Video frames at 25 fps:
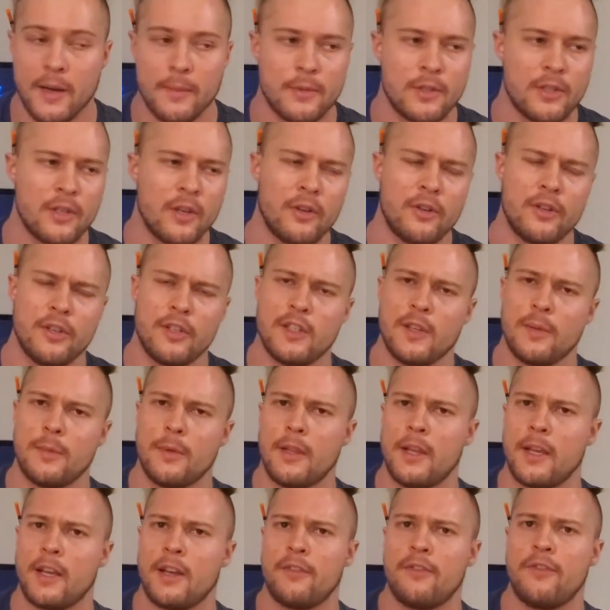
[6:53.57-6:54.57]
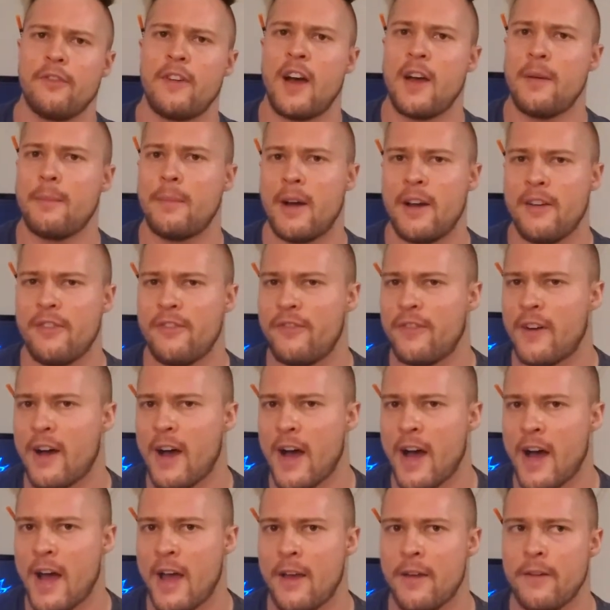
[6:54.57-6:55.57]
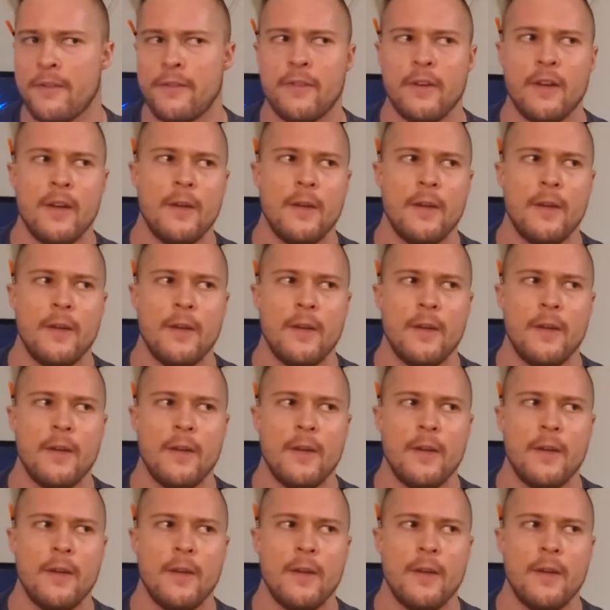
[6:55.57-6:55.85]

So I'll do something like a 5x5.